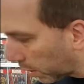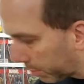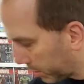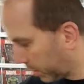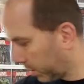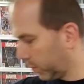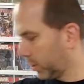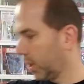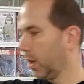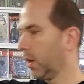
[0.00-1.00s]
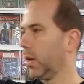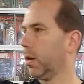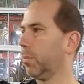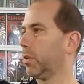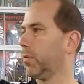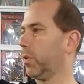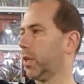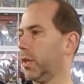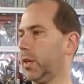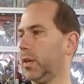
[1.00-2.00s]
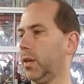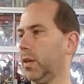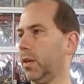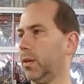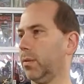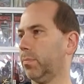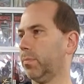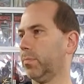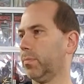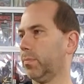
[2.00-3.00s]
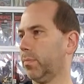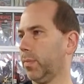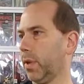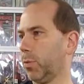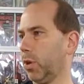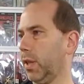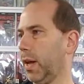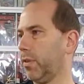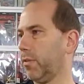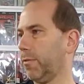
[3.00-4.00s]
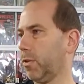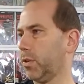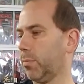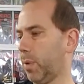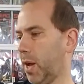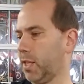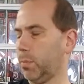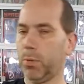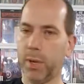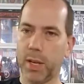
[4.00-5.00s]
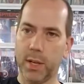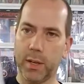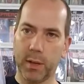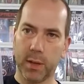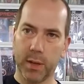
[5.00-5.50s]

I missed the other one. Must have already sent it in. Number 11, First Impossible Man.